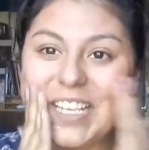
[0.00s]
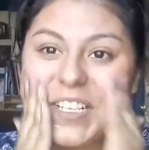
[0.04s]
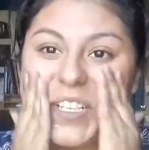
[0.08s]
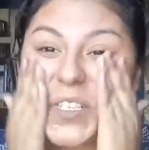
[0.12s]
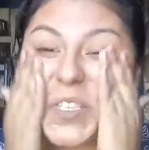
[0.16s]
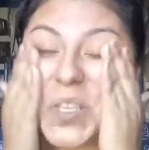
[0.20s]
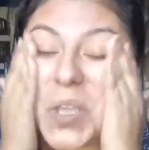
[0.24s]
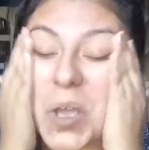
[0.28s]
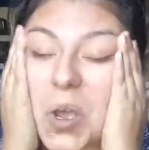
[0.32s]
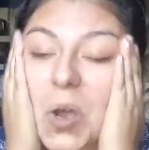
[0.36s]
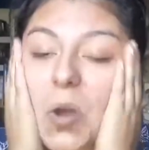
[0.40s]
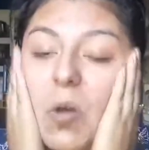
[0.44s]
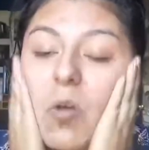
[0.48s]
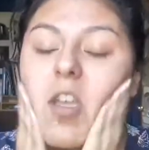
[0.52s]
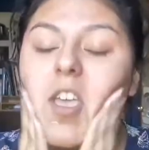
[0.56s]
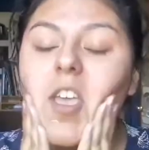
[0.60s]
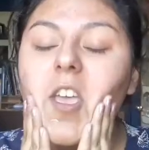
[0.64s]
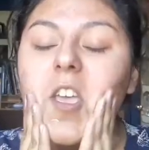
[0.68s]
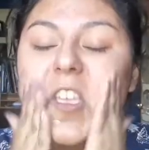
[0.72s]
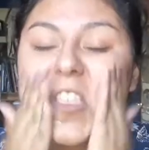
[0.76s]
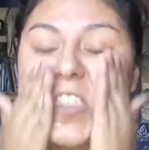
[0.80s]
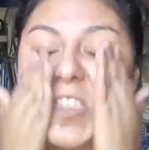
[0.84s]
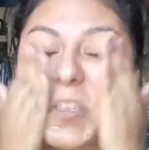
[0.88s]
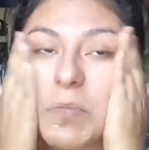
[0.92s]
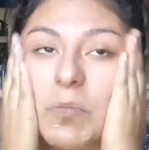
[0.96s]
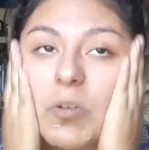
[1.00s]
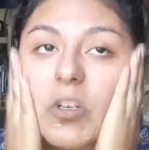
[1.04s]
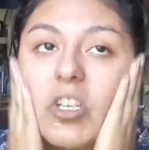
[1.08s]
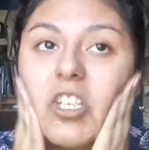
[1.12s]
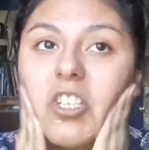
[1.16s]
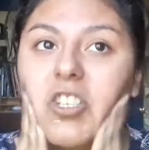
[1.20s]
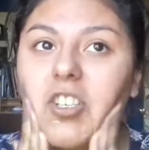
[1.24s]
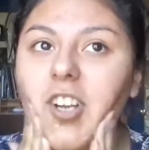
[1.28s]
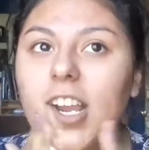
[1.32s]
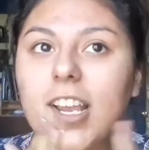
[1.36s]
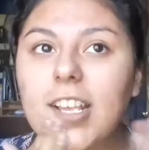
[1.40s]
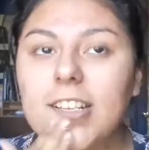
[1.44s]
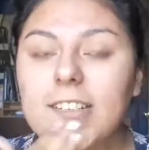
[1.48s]
So the
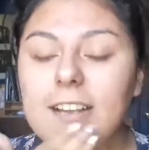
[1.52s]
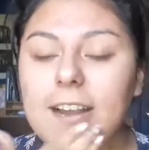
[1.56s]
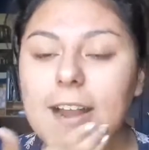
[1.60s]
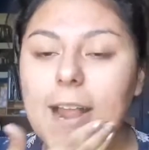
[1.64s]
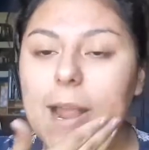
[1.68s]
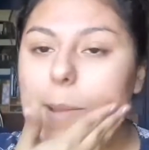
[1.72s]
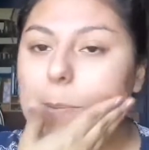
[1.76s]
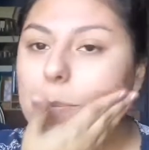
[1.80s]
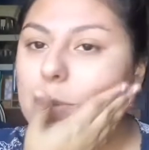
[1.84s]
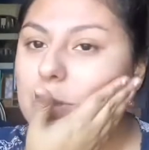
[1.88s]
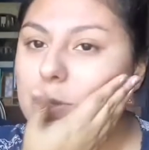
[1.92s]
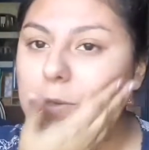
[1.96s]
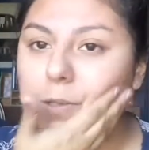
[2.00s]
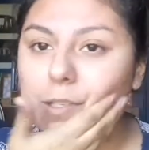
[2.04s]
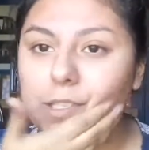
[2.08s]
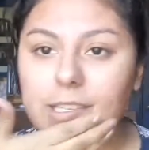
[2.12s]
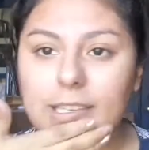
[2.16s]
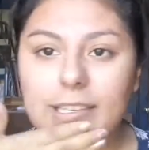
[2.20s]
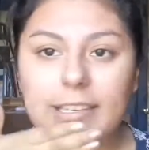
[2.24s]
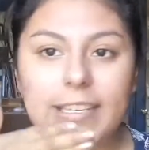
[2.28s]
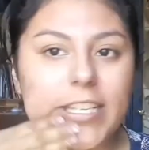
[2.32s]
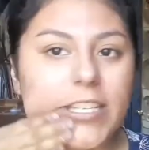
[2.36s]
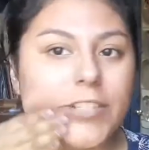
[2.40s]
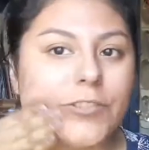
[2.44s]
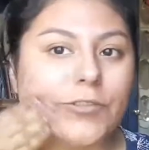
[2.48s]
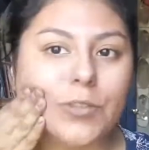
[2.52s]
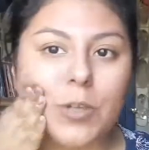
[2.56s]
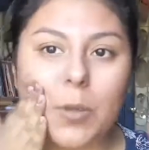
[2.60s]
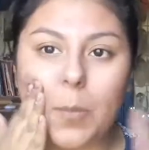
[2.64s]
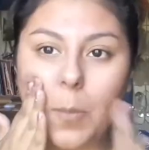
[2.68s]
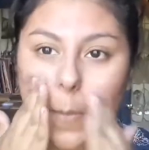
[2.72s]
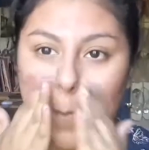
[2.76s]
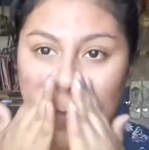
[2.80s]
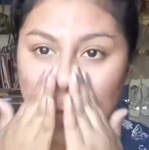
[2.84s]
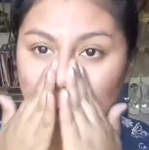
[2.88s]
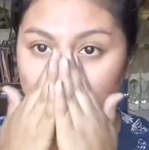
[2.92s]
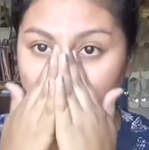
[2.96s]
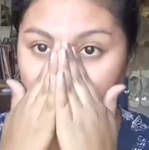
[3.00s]
moisturizer I'm using is from
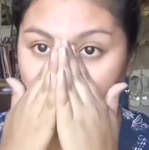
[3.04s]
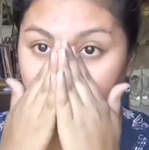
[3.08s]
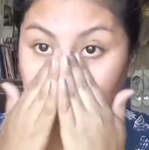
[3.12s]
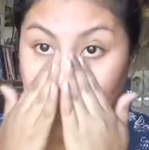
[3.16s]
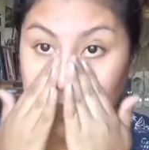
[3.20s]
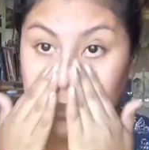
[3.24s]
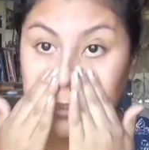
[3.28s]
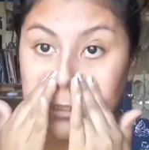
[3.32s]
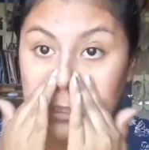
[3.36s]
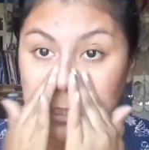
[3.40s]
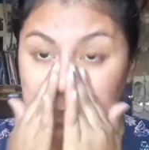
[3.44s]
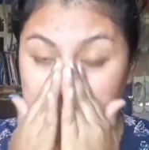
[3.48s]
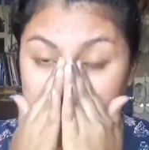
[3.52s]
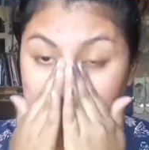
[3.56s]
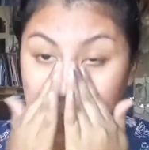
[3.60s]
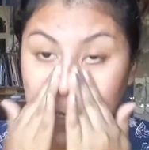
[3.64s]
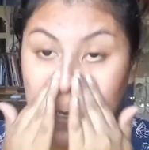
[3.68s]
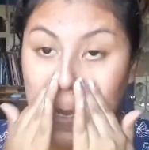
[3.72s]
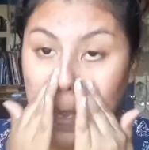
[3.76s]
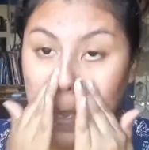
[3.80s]
Pond's.